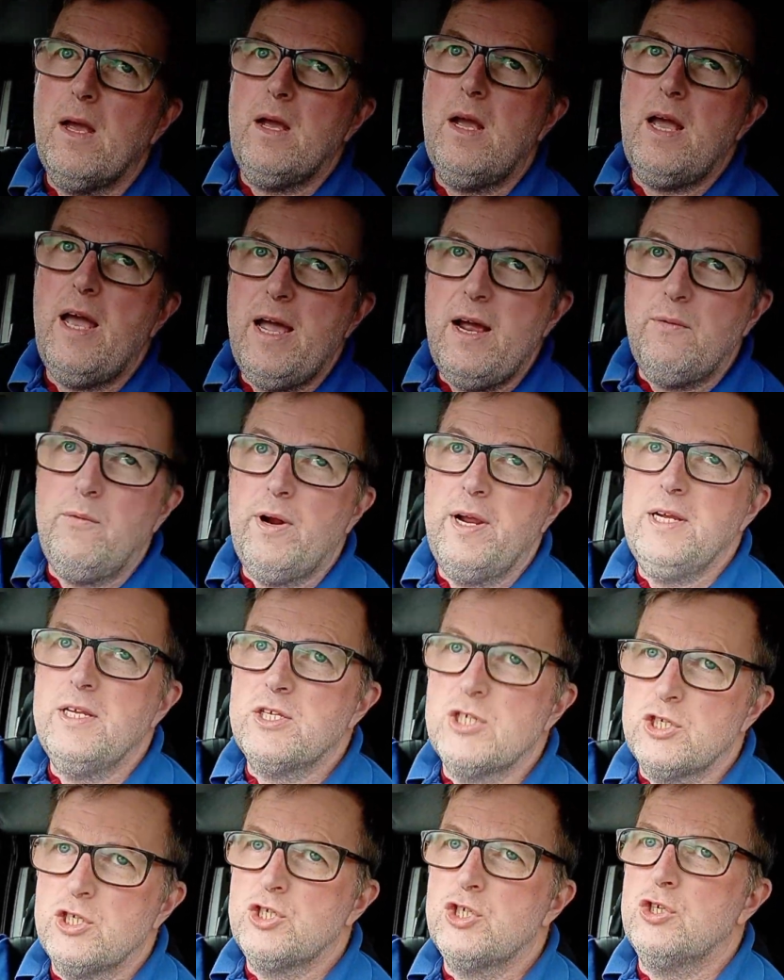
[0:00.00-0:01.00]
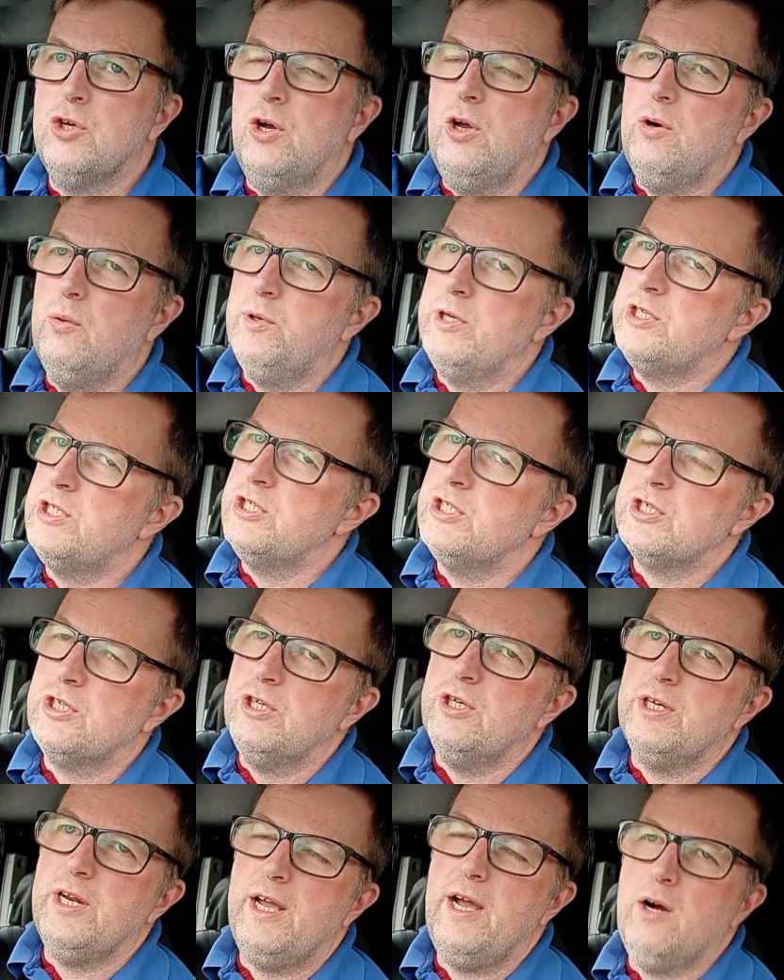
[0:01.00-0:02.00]
aerates the soil, which is
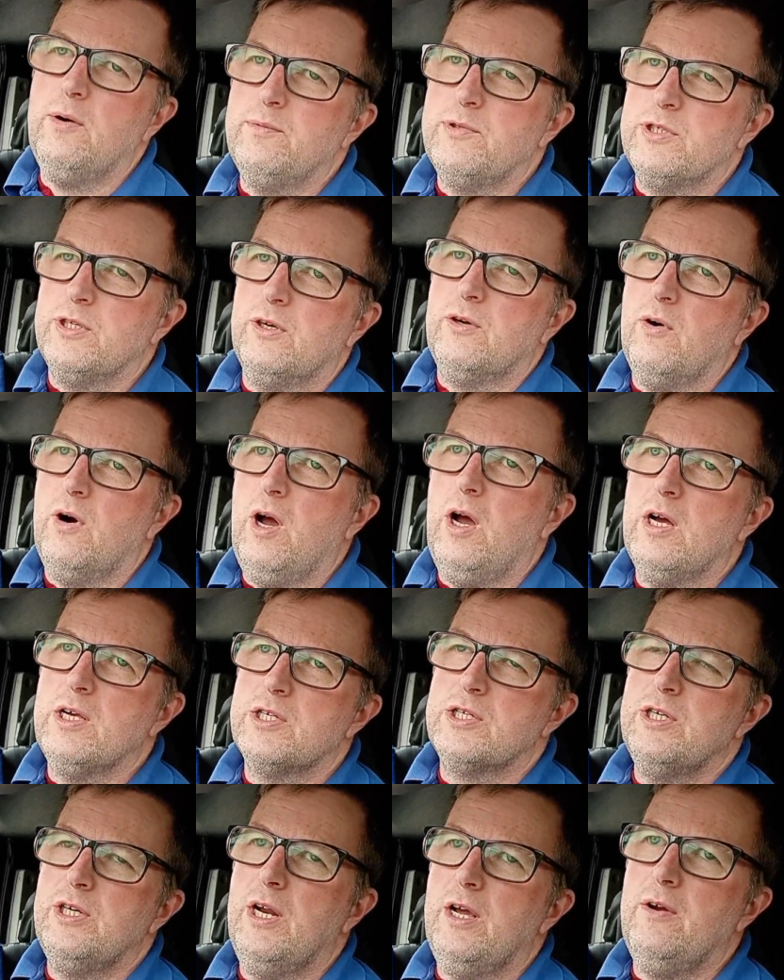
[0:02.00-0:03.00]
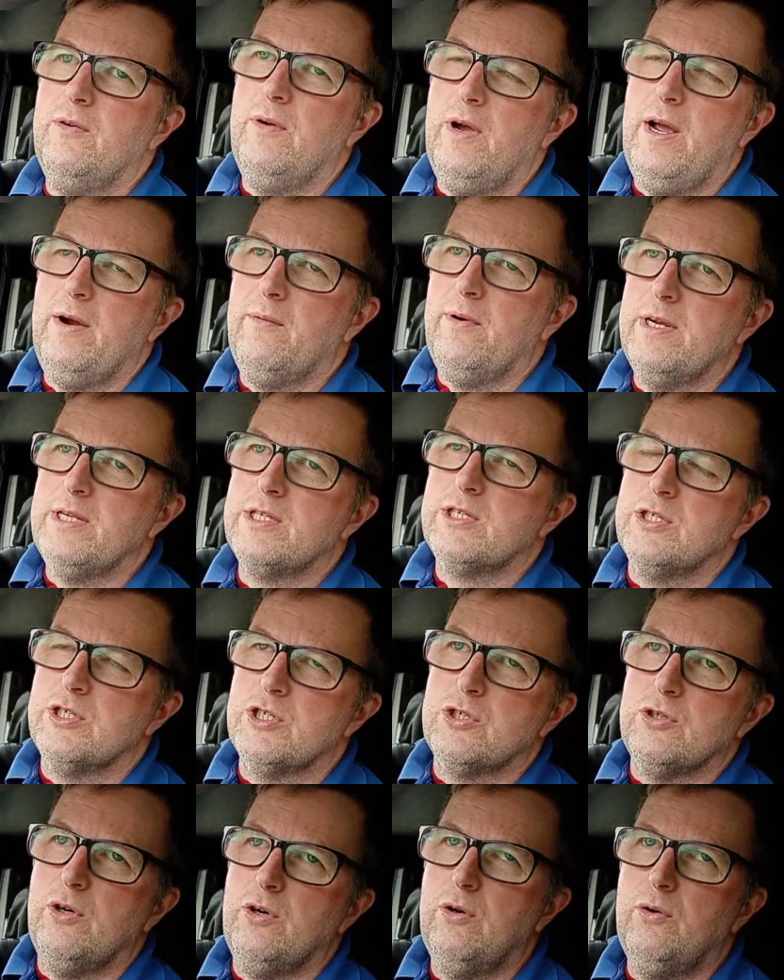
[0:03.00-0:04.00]
good. It helps the grass, you know, aerates the
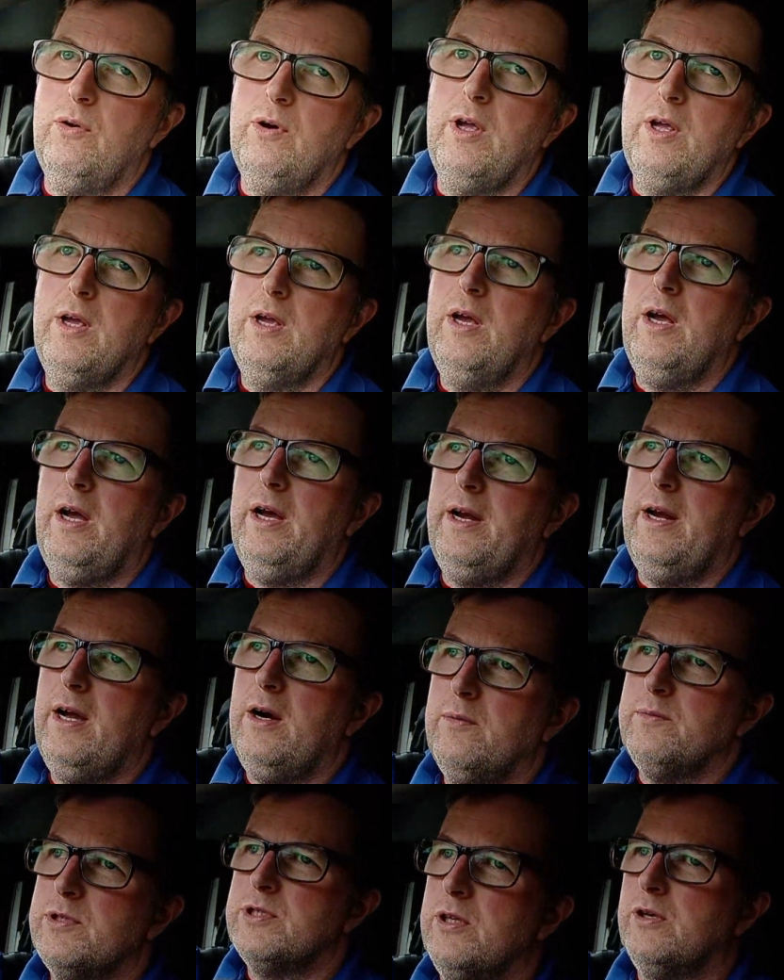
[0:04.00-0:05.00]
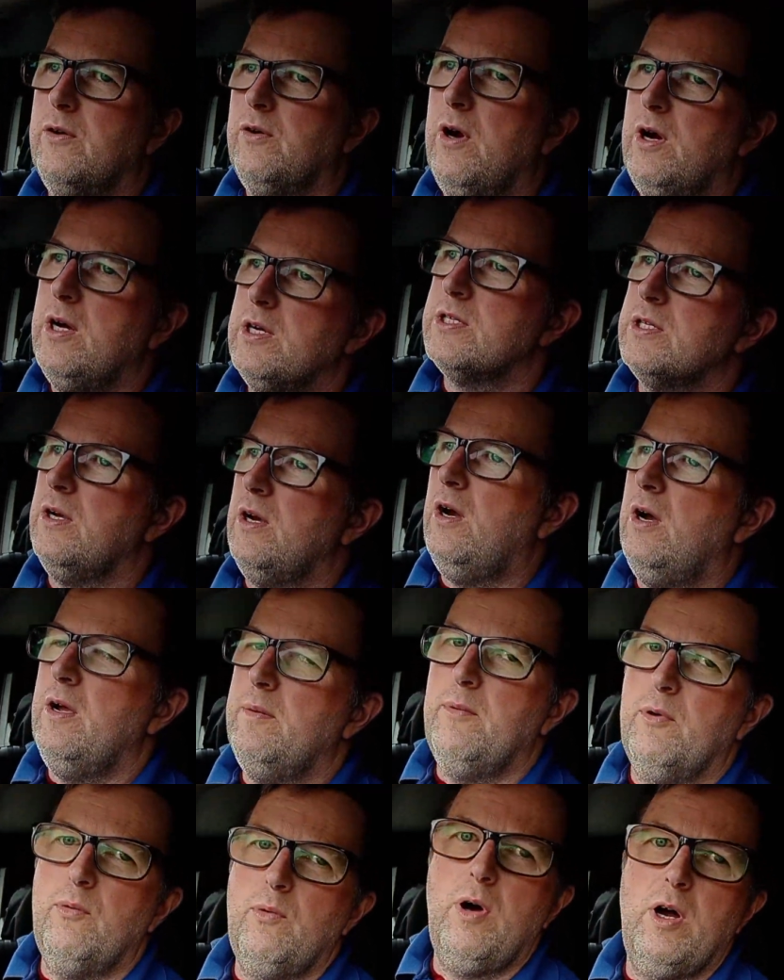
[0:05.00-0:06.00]
soil and helps the grass. I
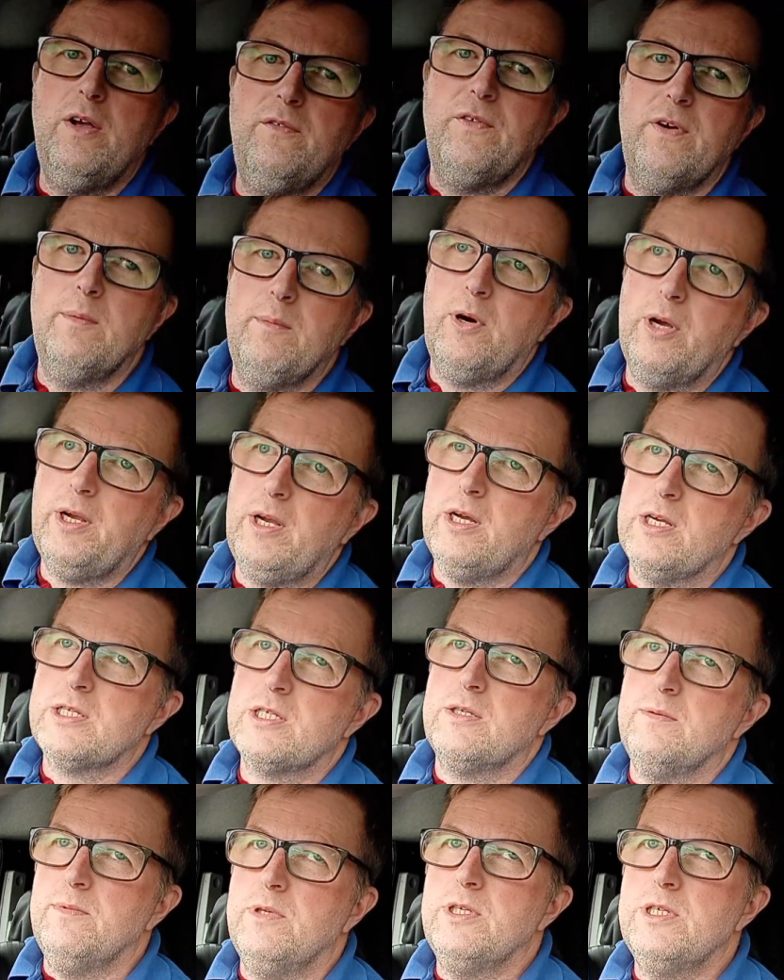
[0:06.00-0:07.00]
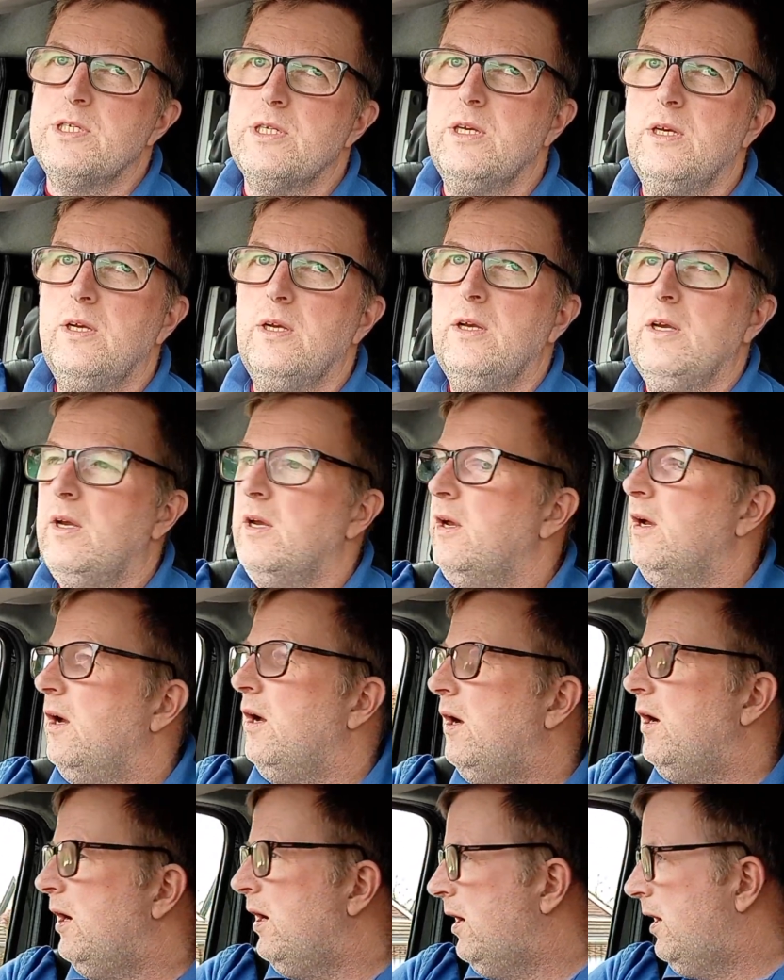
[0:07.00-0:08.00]
am arriving at my customers.
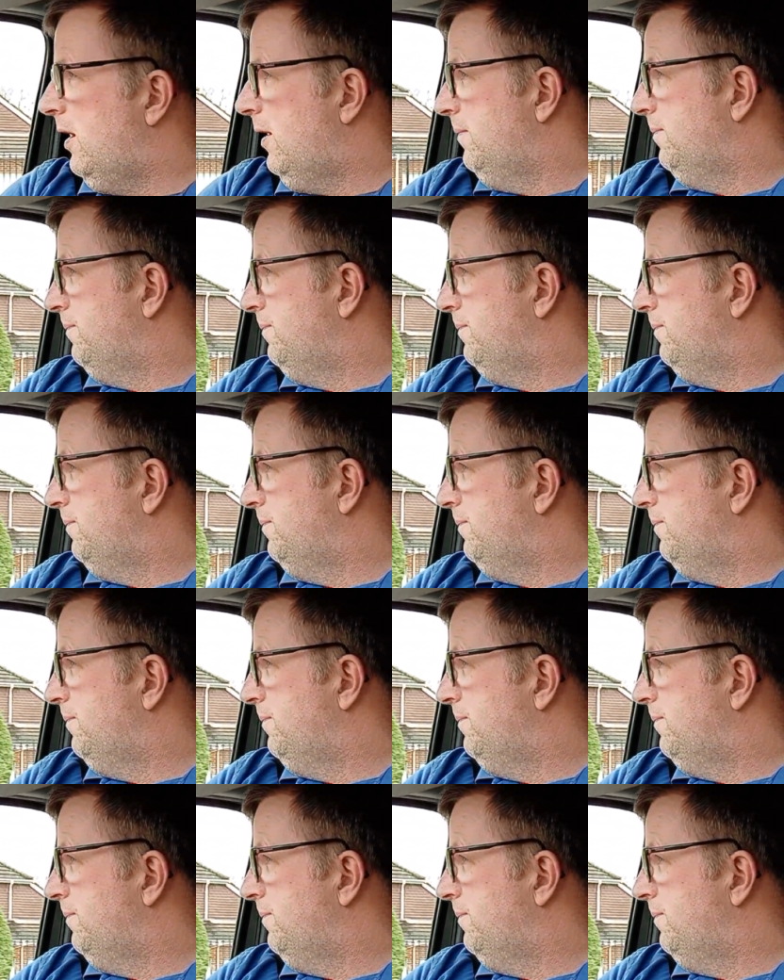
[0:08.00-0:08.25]
I